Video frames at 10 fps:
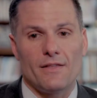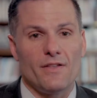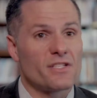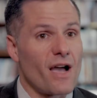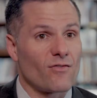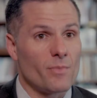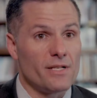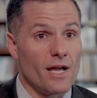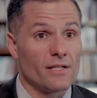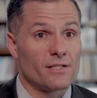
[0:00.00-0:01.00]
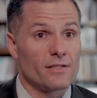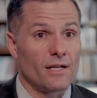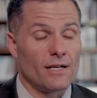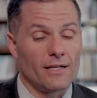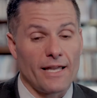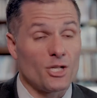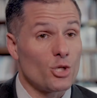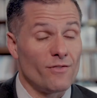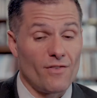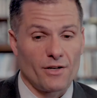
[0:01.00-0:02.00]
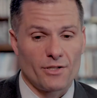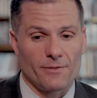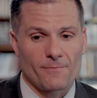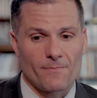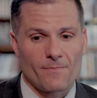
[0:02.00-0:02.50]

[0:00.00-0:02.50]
this government does and should function.